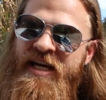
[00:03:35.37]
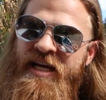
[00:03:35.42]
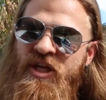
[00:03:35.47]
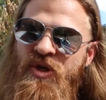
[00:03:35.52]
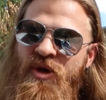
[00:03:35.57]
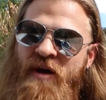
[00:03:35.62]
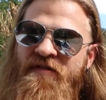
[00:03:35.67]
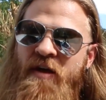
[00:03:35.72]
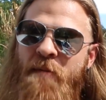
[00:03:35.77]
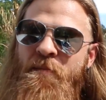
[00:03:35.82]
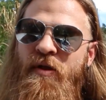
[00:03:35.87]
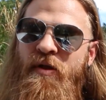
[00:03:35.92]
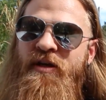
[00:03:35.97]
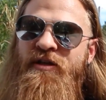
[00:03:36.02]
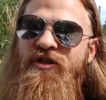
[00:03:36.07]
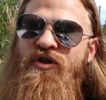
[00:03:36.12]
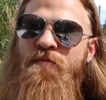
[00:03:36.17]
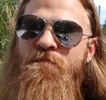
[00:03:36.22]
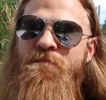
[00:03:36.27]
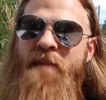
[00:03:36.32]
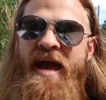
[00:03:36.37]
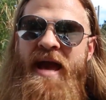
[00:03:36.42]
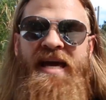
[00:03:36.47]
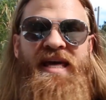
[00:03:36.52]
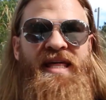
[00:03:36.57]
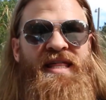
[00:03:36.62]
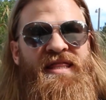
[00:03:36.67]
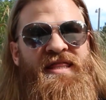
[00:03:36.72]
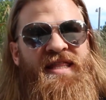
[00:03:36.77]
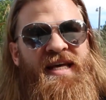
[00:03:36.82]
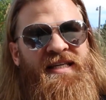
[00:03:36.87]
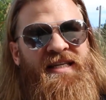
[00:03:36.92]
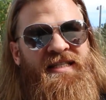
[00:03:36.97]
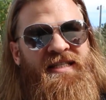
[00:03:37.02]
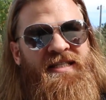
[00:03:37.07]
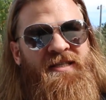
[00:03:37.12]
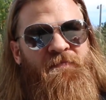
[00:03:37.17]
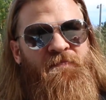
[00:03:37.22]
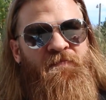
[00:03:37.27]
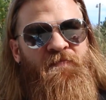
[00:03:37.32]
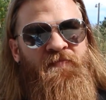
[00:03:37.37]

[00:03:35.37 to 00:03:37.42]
You have the ability to make this